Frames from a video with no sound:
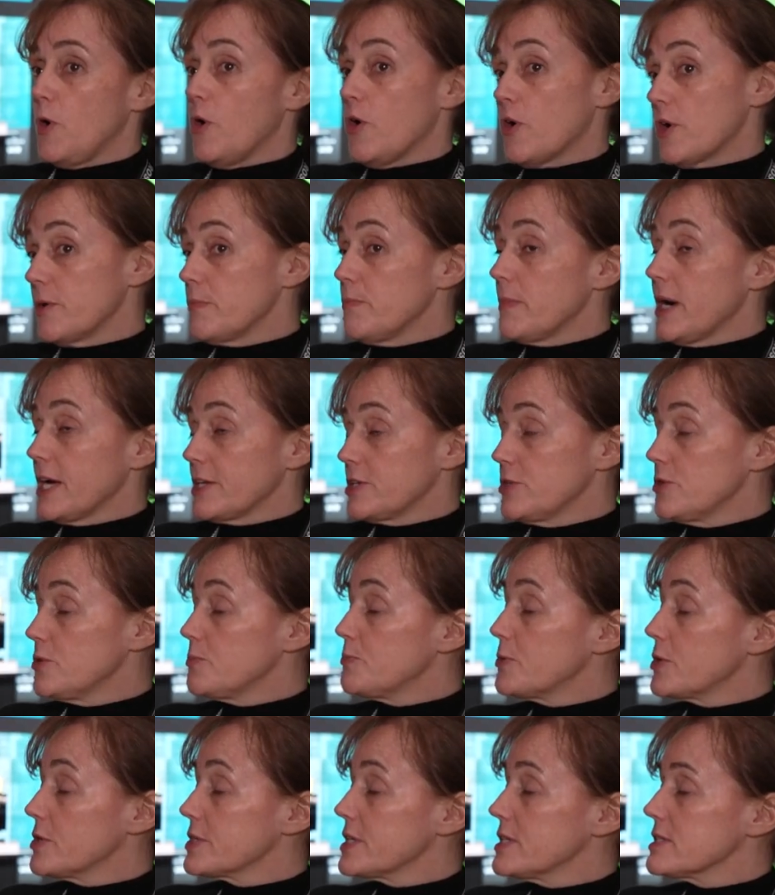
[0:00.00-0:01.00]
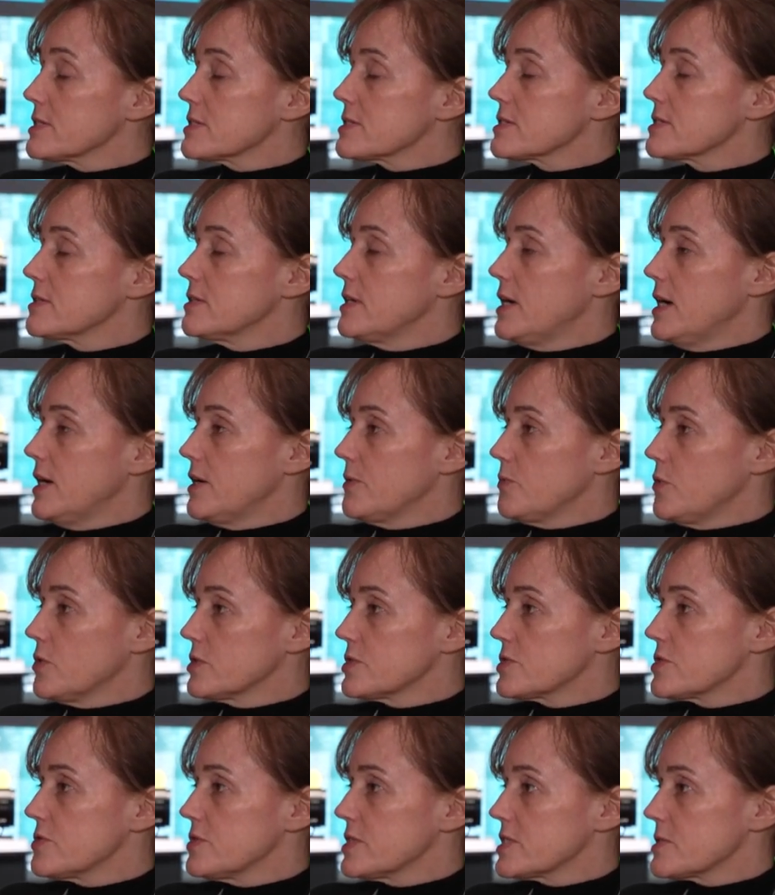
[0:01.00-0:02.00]
or manual products
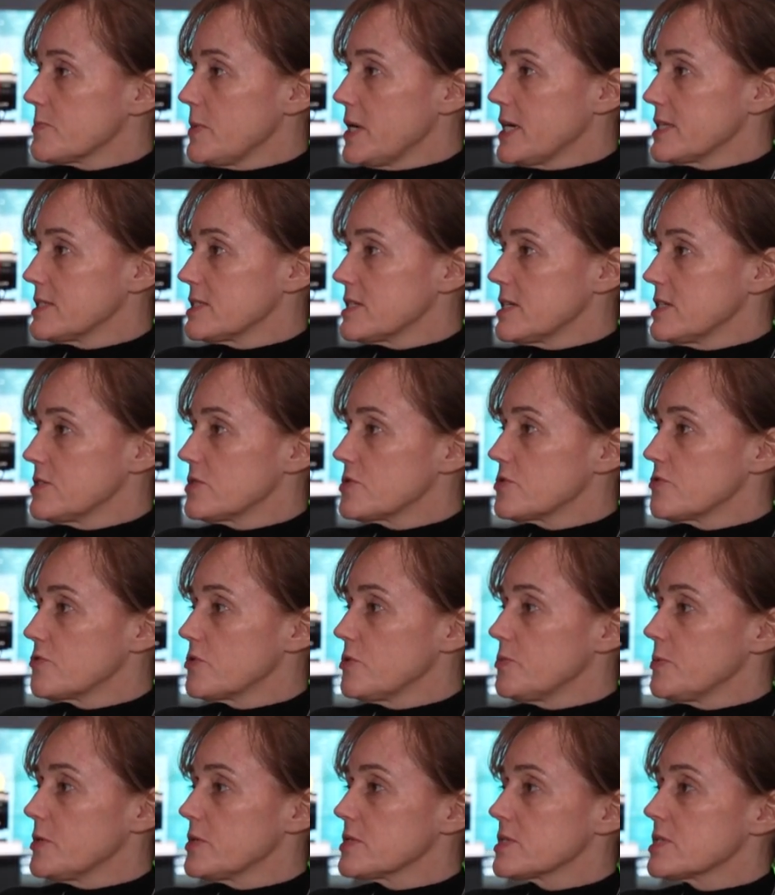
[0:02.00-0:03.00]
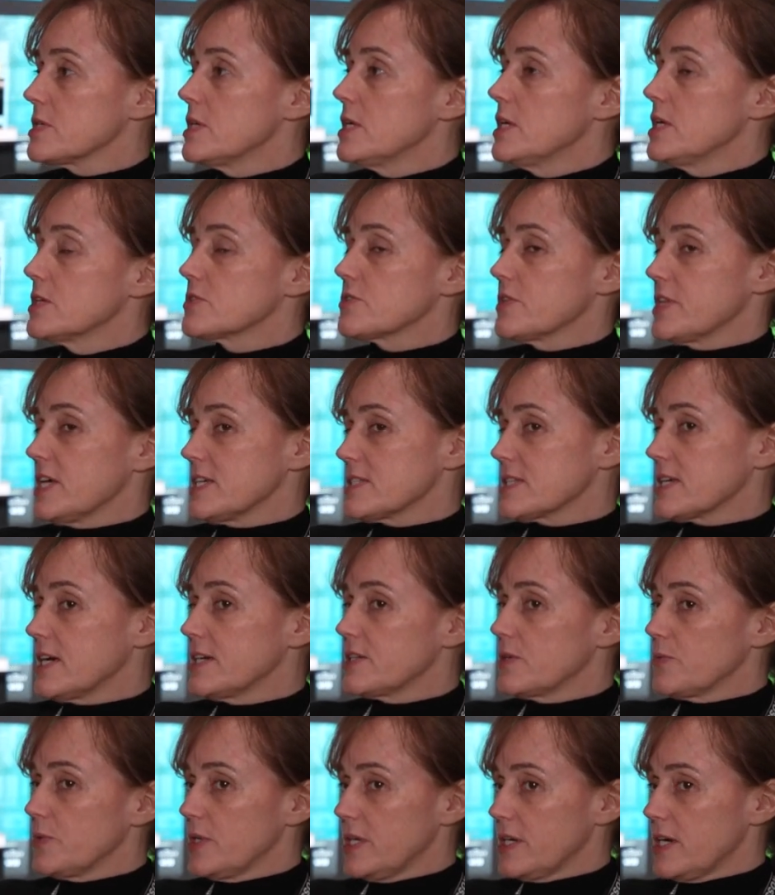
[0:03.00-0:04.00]
want to expand into robots. So that's
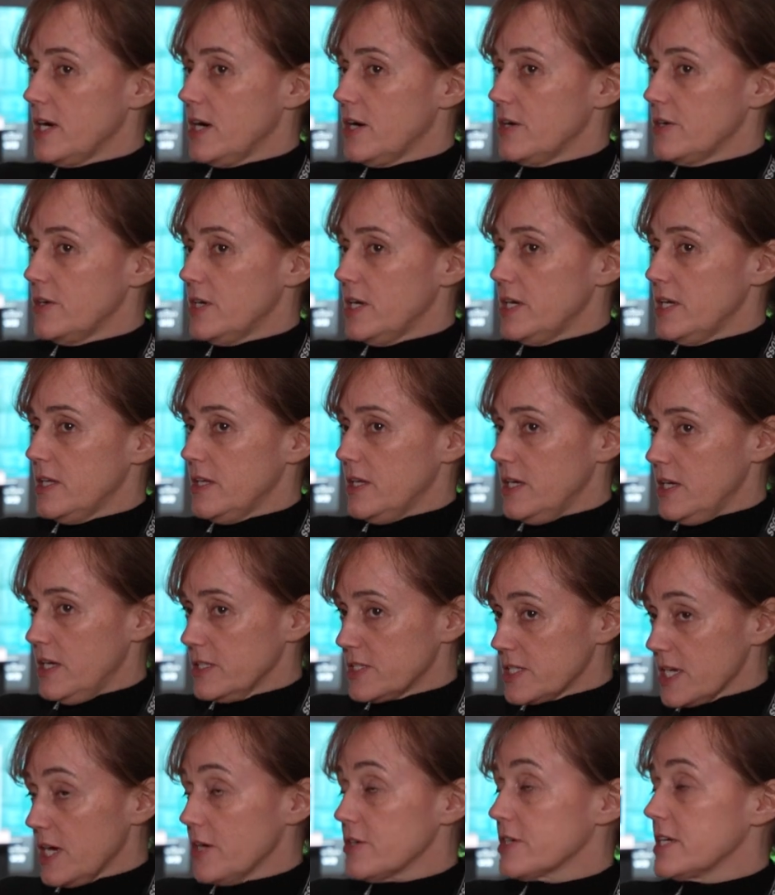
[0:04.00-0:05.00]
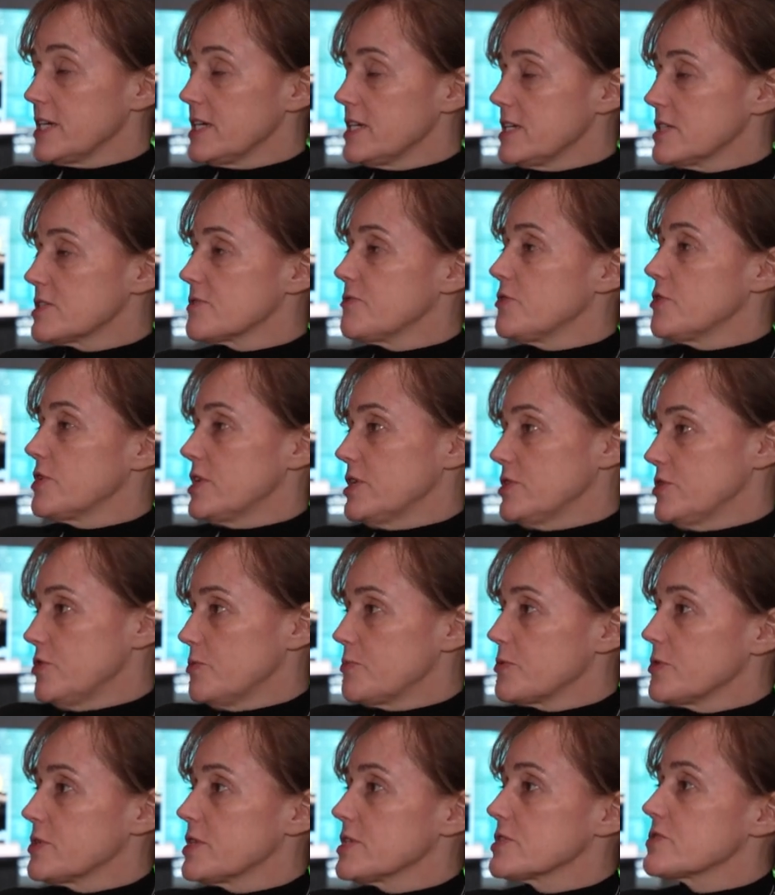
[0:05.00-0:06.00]
kind of where our target is for our
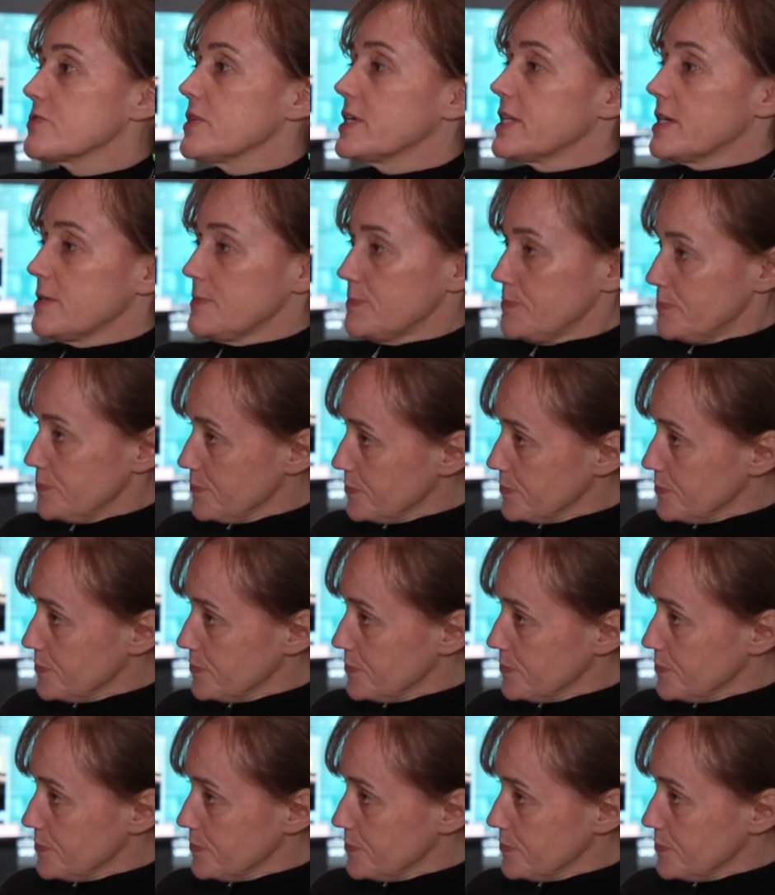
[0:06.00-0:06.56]
new products right now.